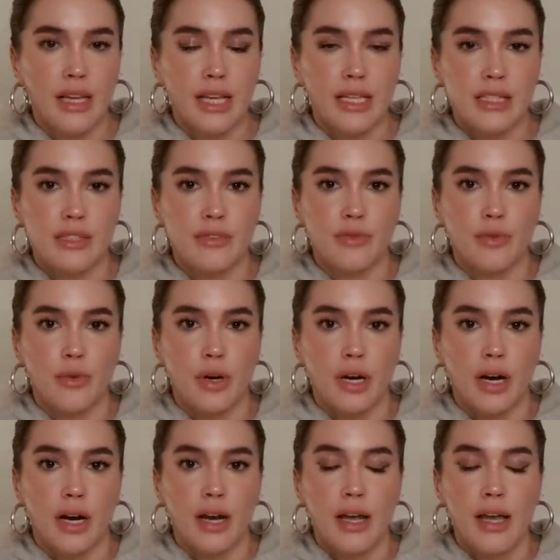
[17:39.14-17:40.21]
it's
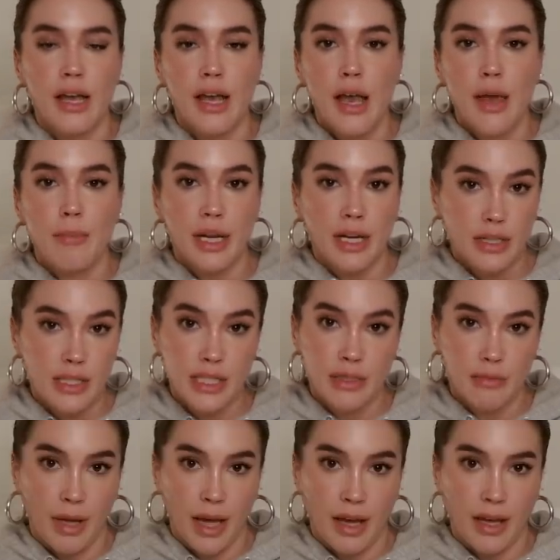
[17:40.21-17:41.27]
for
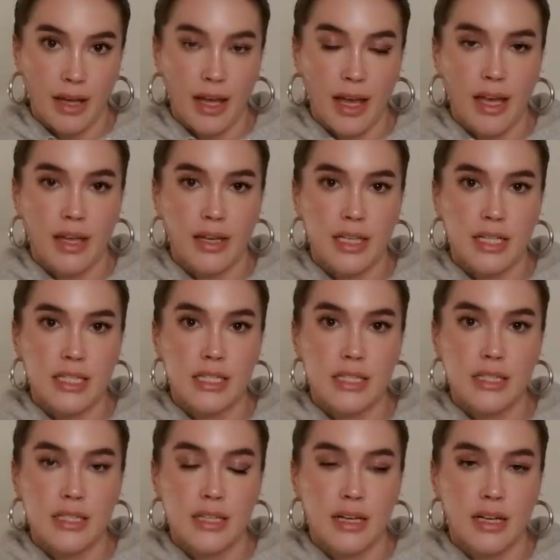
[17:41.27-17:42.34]
Parenting Mag and
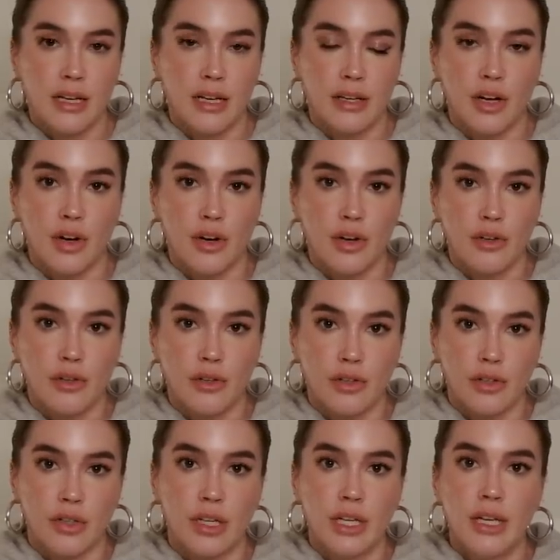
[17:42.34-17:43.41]
it's an
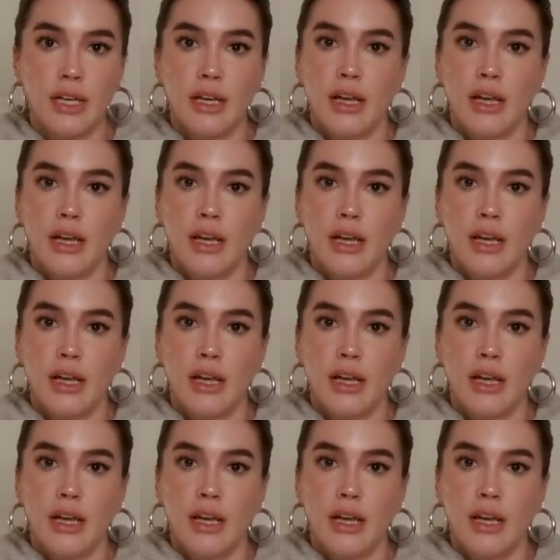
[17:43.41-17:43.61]
article.